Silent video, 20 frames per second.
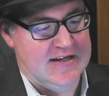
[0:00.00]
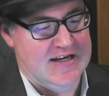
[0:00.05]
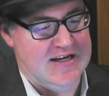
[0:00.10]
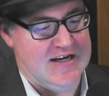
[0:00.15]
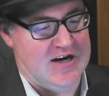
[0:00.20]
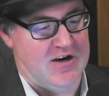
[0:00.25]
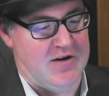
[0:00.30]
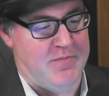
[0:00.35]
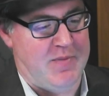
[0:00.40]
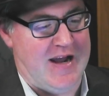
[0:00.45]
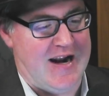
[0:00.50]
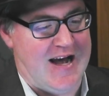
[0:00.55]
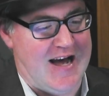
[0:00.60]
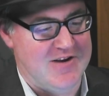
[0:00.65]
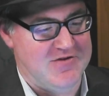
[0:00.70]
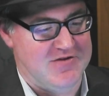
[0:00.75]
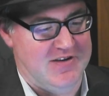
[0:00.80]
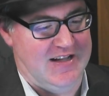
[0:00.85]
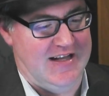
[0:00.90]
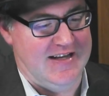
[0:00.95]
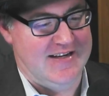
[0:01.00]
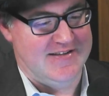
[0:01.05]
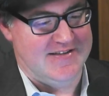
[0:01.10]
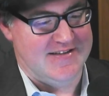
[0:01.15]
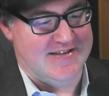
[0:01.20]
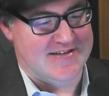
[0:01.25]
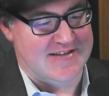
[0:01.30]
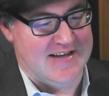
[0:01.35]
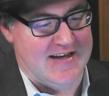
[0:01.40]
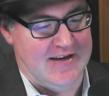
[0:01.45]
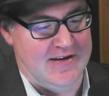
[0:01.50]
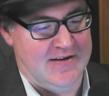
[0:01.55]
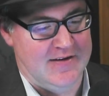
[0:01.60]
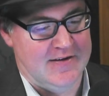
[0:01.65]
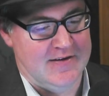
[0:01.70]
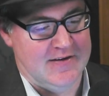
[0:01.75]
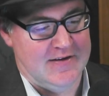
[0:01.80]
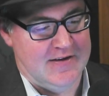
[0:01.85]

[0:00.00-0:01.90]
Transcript: He got about 100 letters, he said.